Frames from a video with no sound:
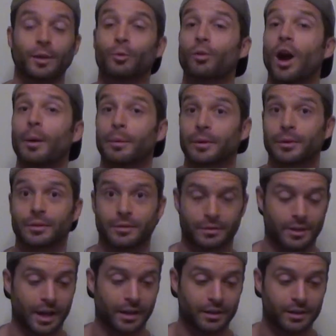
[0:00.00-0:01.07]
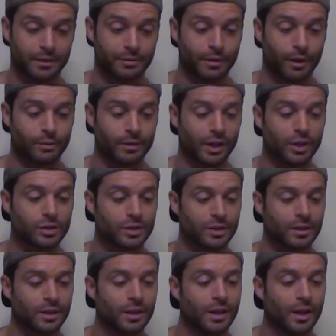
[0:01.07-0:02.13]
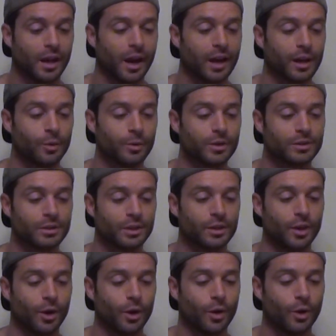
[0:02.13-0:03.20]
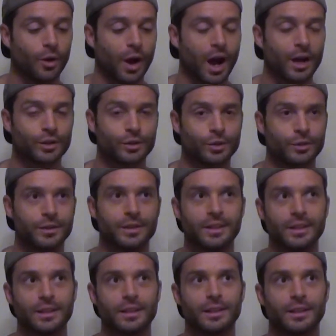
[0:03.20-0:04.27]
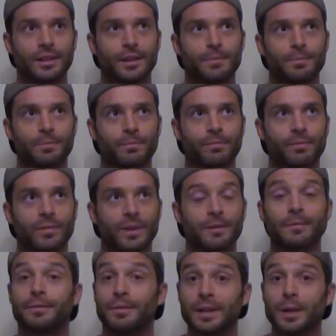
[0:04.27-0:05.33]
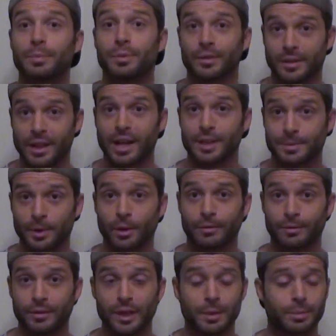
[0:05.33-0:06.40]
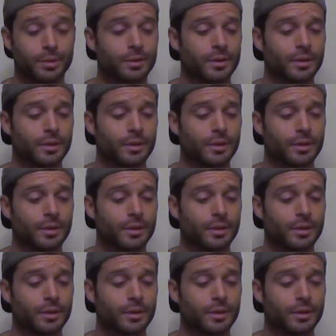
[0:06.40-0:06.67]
Robert Kennedy Foundation, and it was to go onto the Veep, the HBO Veep